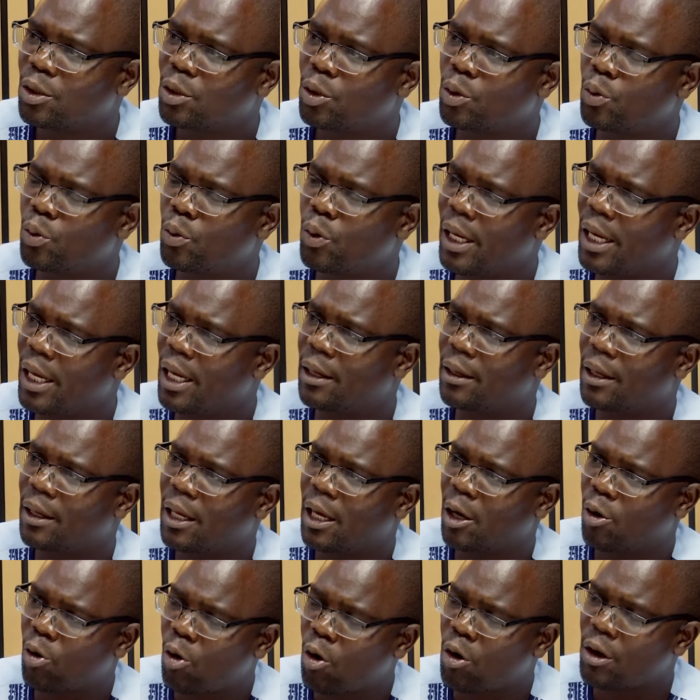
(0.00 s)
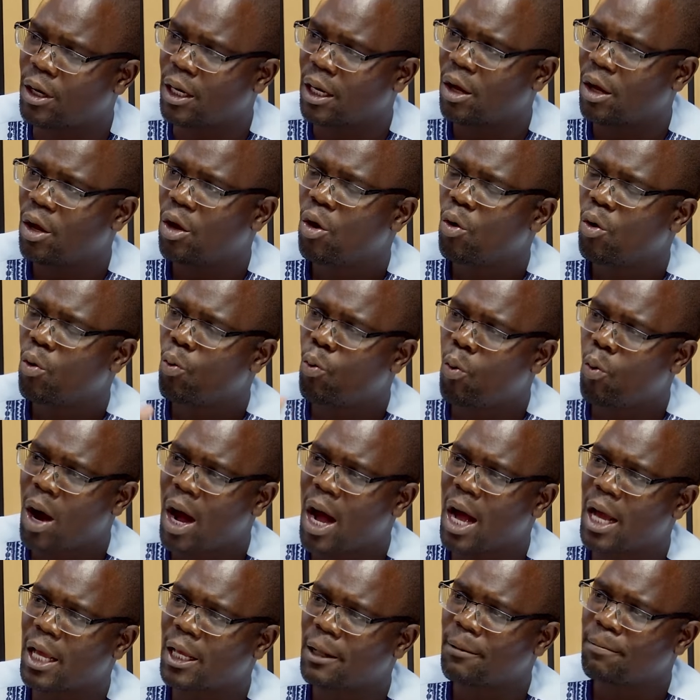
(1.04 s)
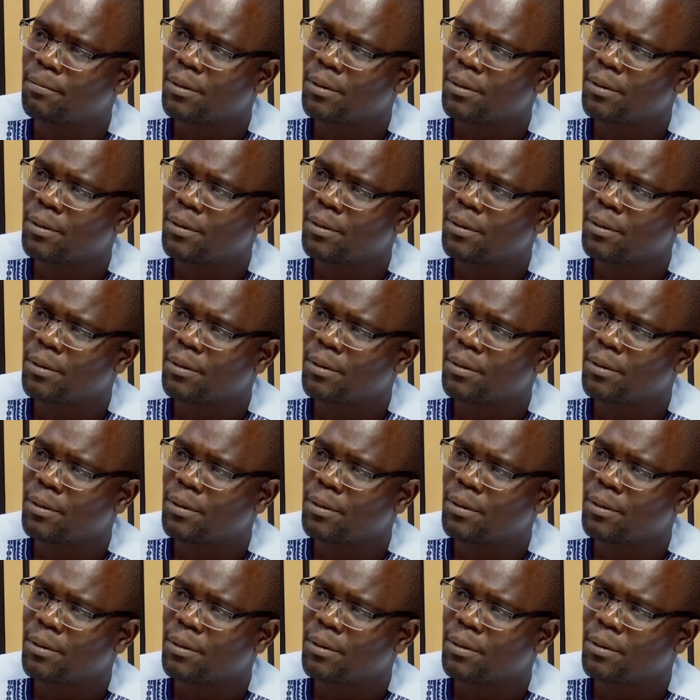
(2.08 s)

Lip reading: to her con. Why?